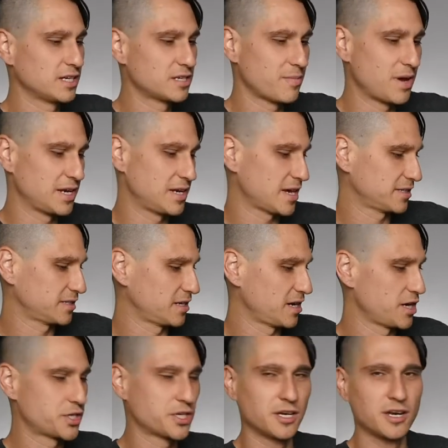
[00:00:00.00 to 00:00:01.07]
to my
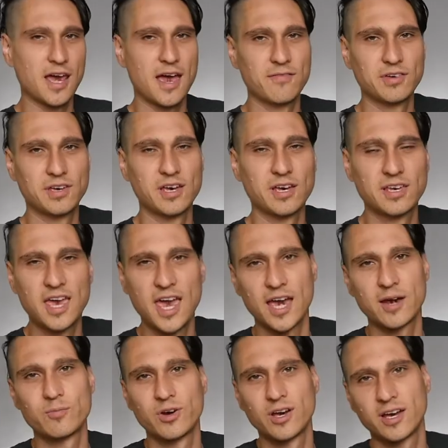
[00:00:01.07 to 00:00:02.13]
destination and having a
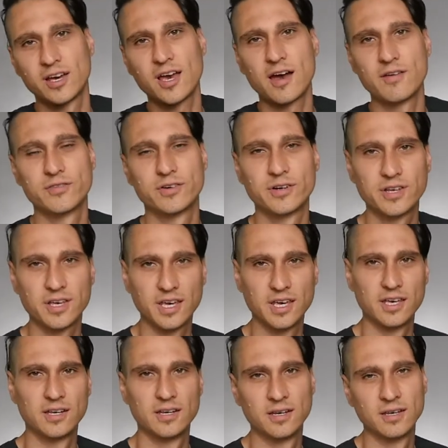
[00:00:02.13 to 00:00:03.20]
camera covered
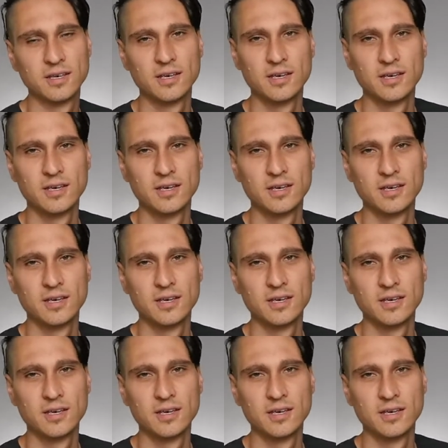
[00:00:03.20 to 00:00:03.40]
in